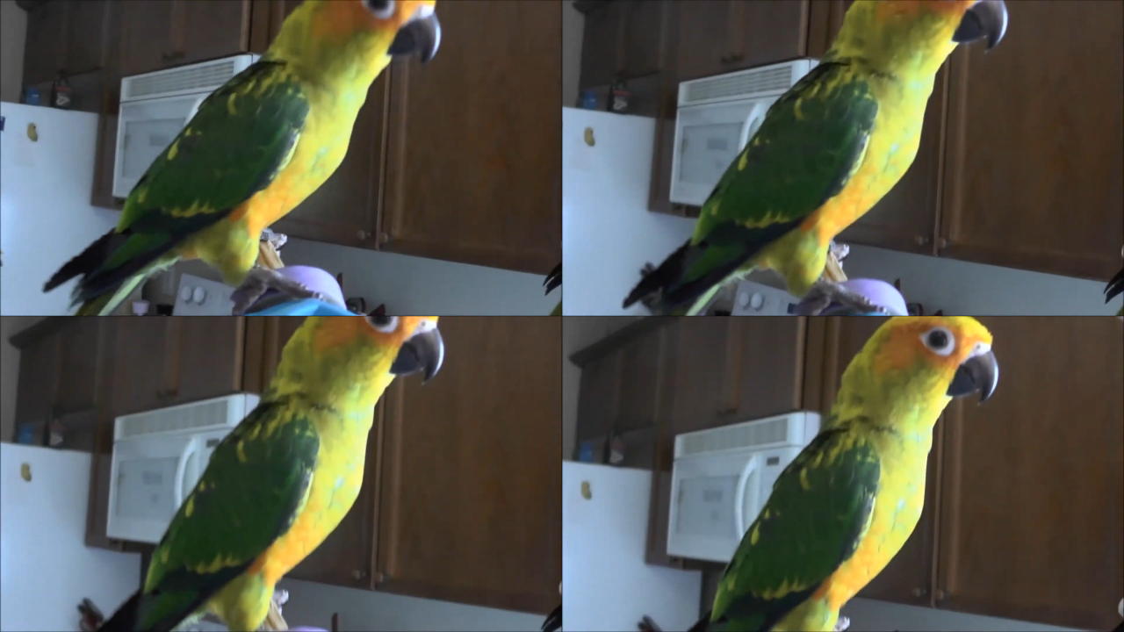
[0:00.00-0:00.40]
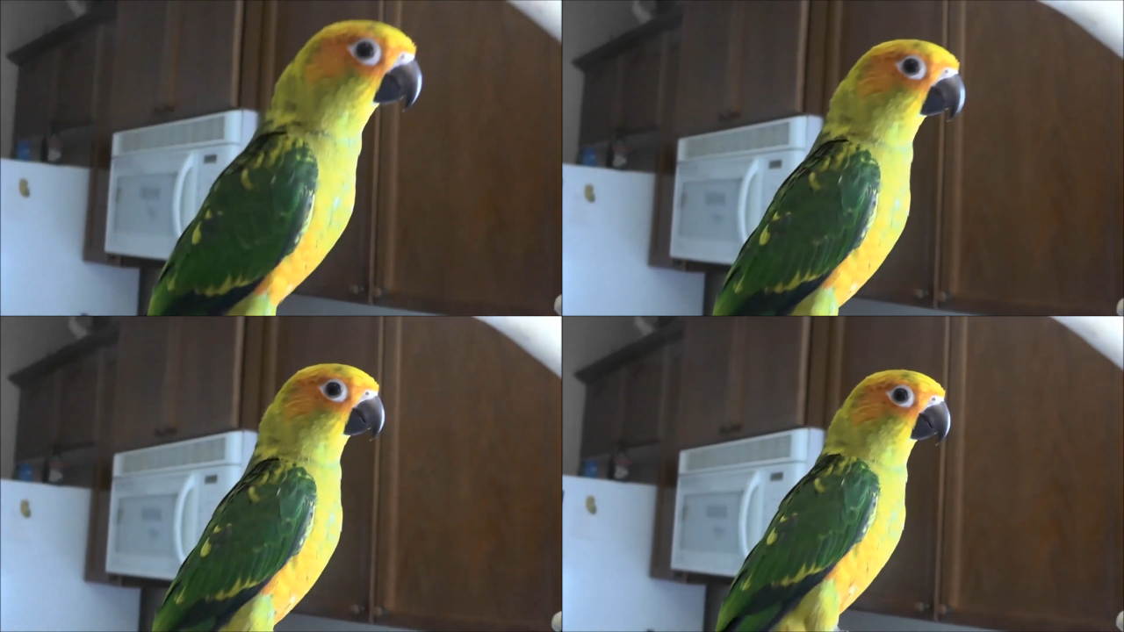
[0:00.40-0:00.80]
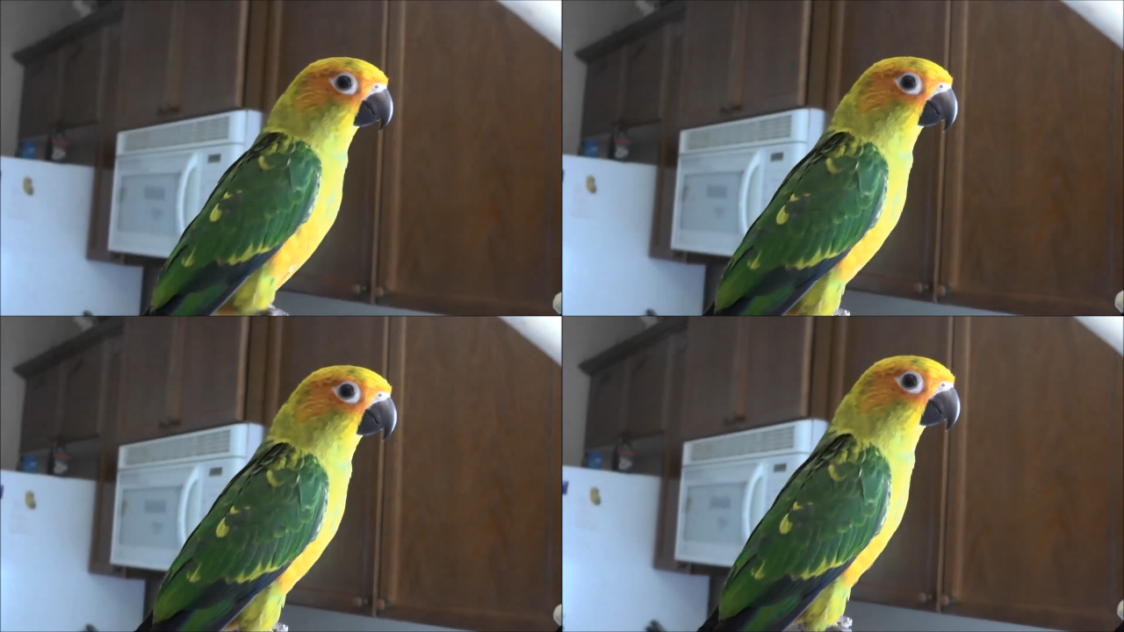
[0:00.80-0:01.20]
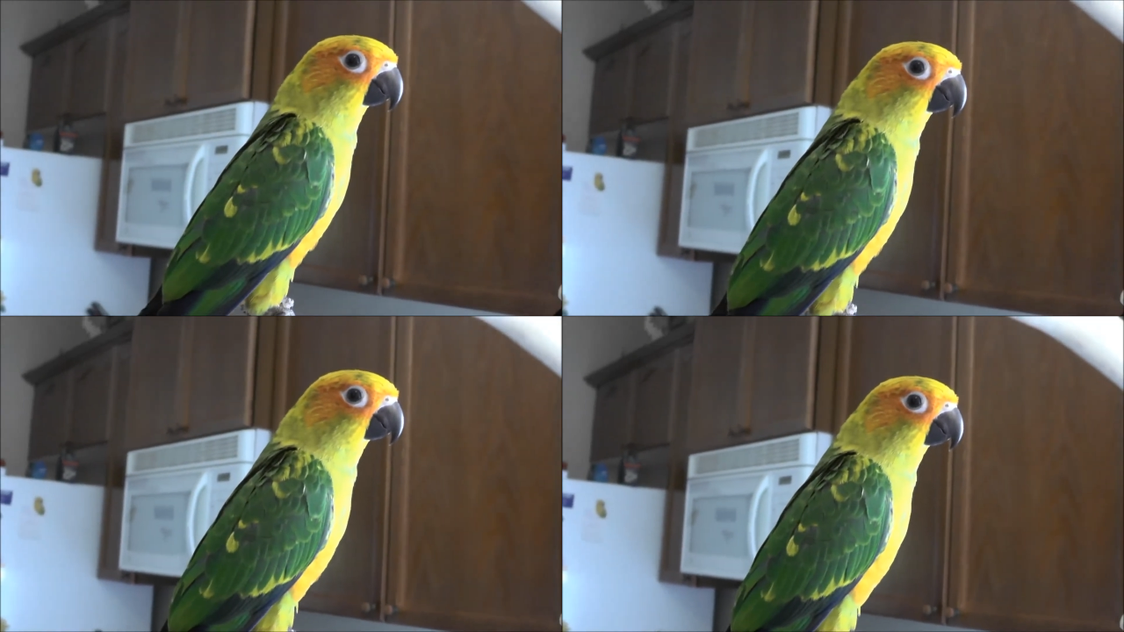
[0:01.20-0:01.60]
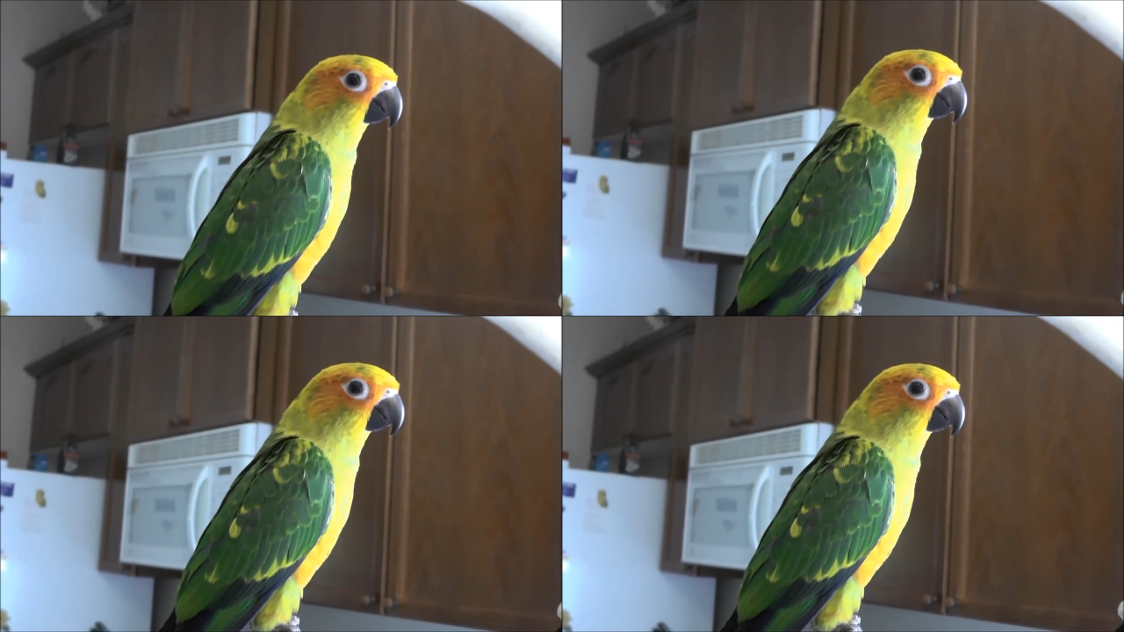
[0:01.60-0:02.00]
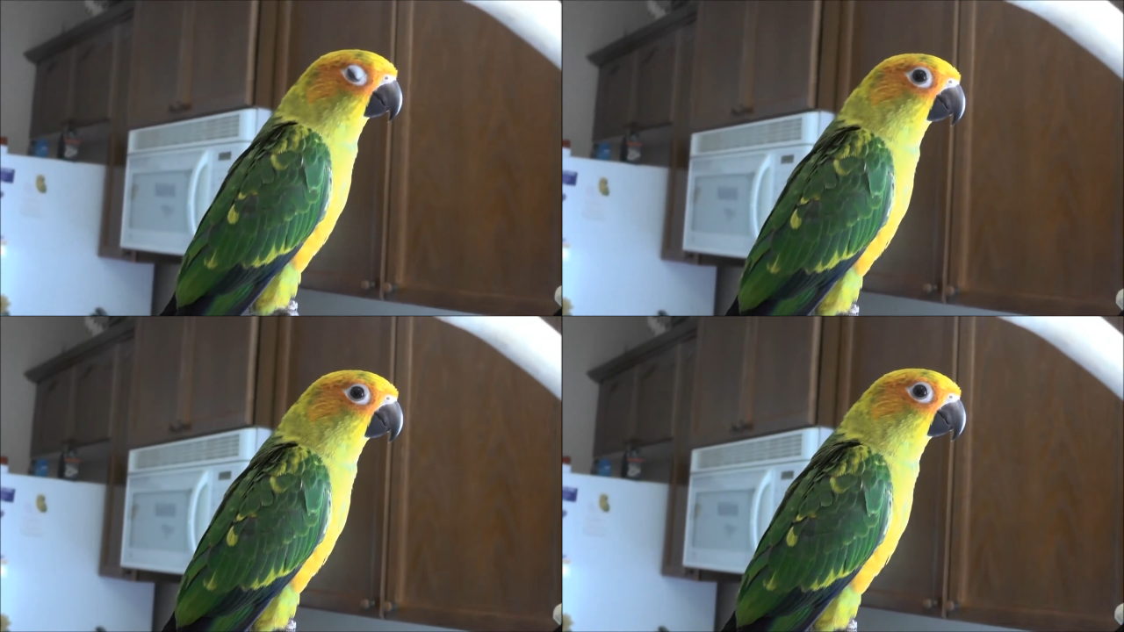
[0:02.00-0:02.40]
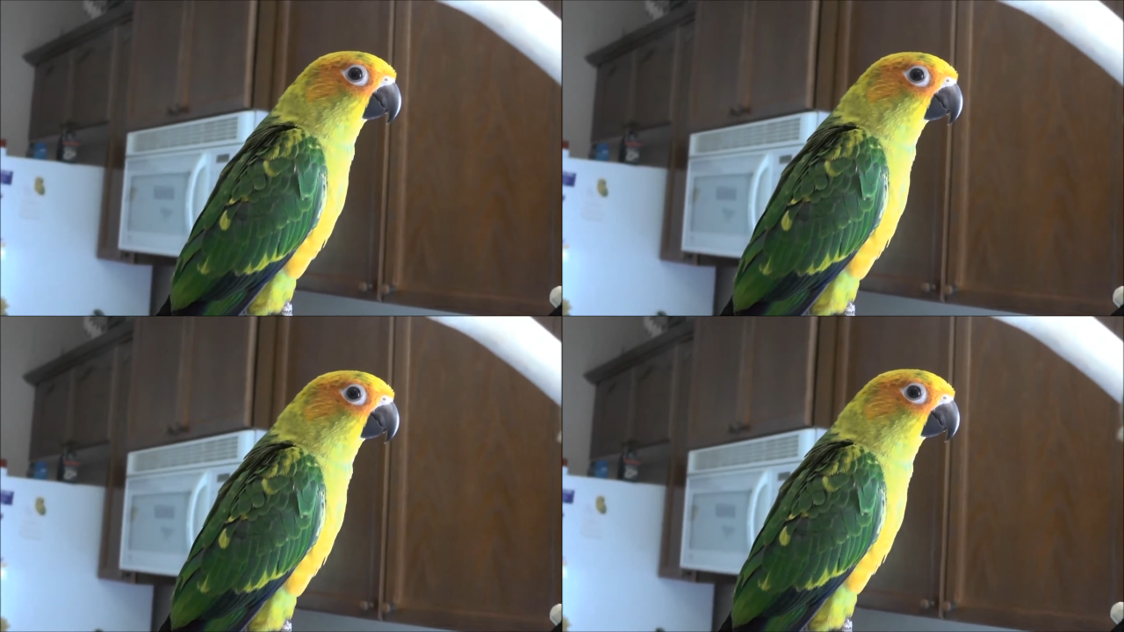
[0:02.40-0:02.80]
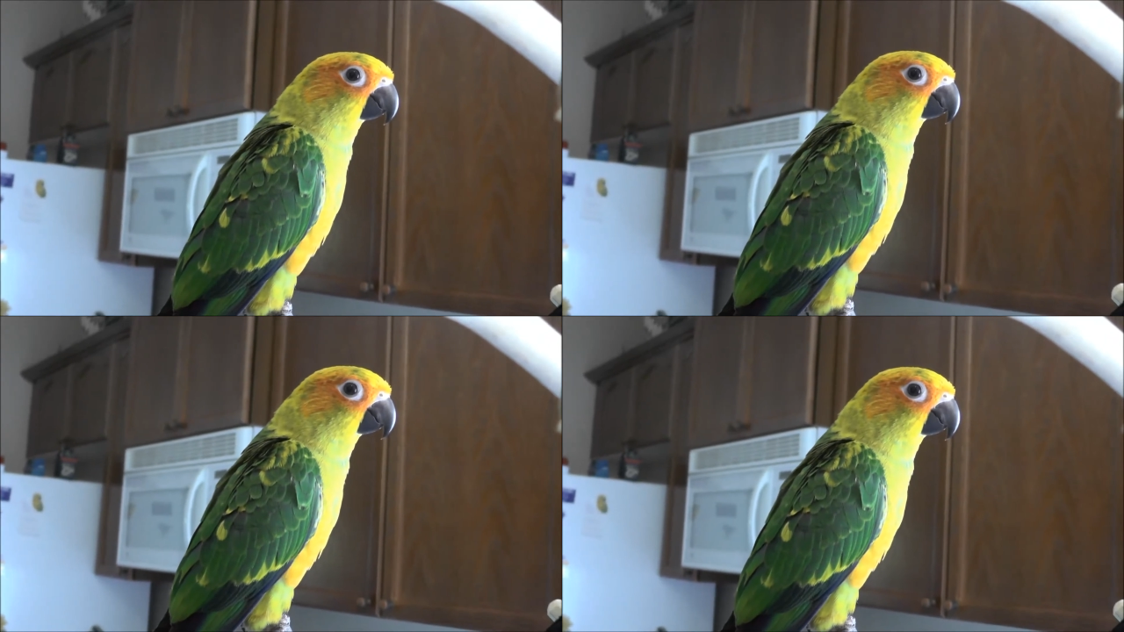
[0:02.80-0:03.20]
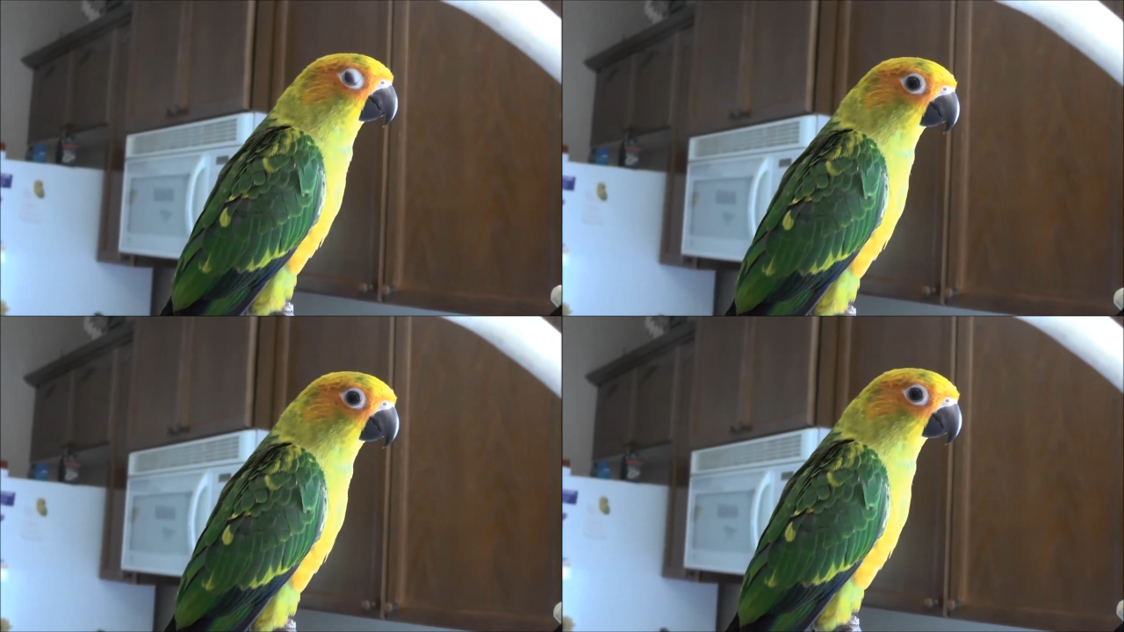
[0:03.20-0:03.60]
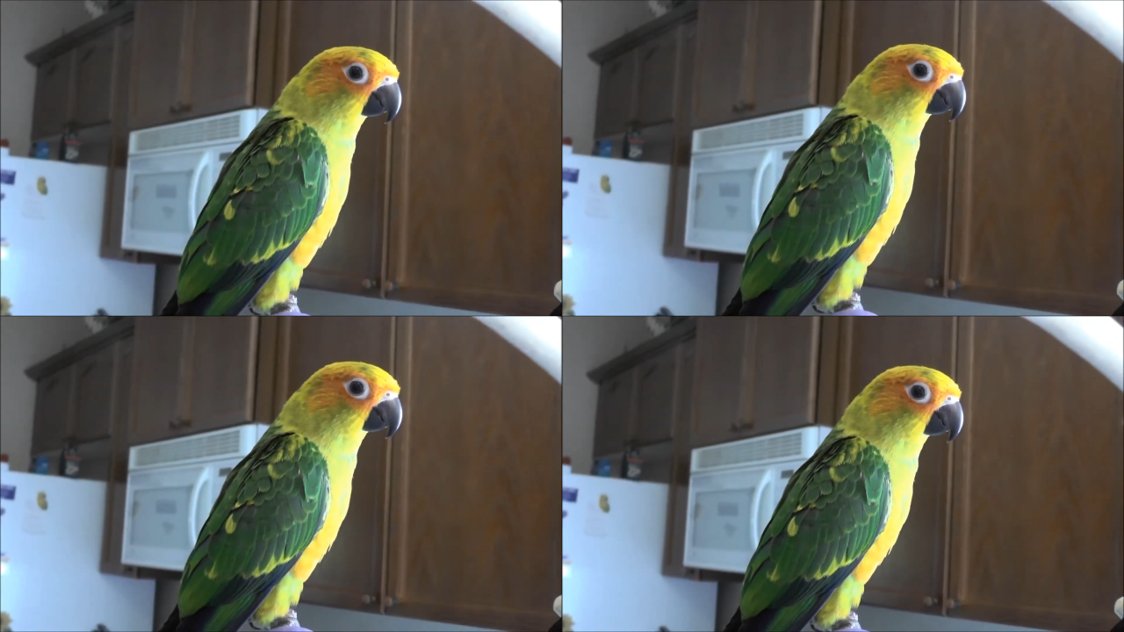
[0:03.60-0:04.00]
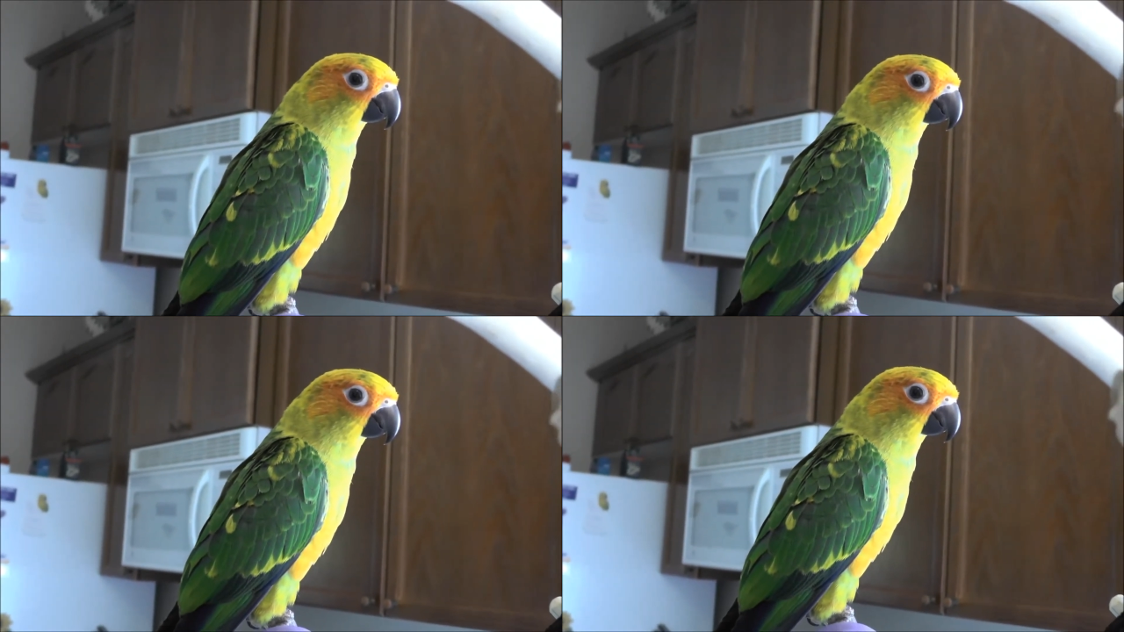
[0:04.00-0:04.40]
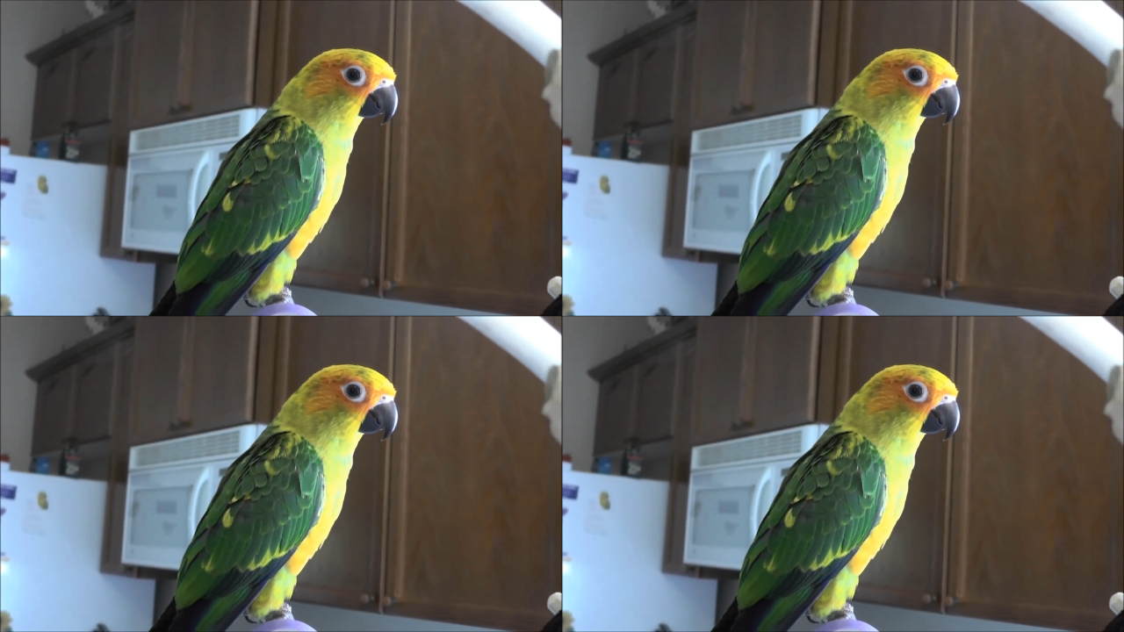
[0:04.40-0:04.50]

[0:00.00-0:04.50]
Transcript: (no speaker visible)